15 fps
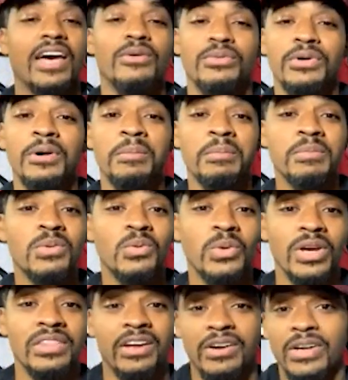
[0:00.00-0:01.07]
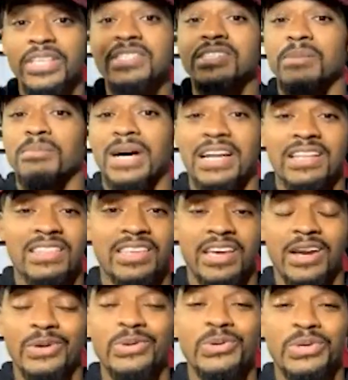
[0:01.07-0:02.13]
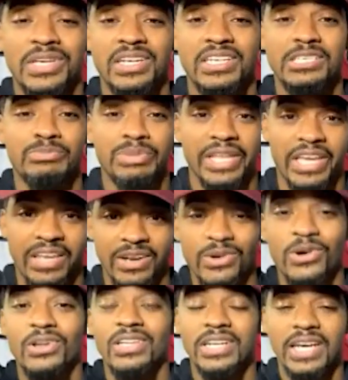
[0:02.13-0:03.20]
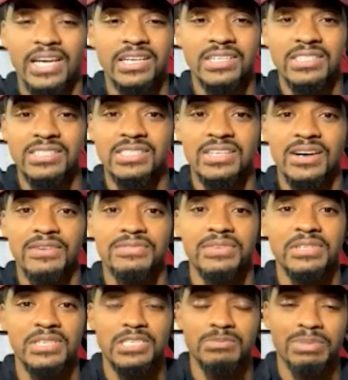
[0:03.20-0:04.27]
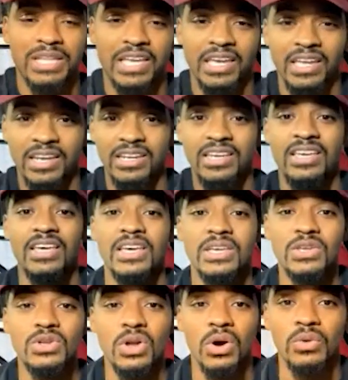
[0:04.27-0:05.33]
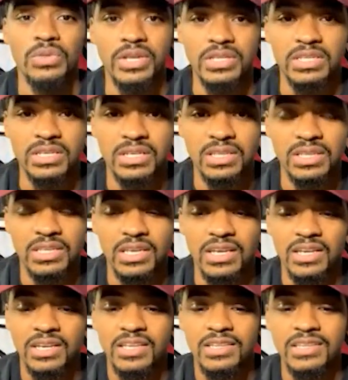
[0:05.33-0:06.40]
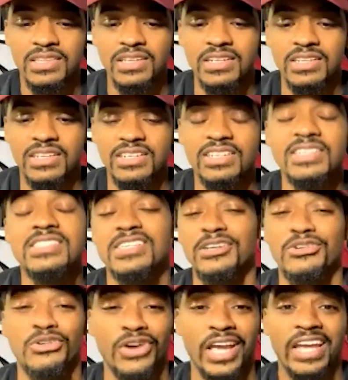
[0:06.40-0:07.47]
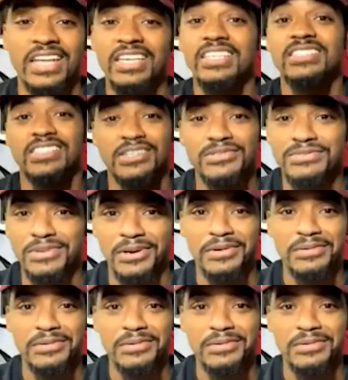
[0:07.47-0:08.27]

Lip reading: room where there is somebody there who can explain all of that good stuff and explain, you know, the nooks and crannies of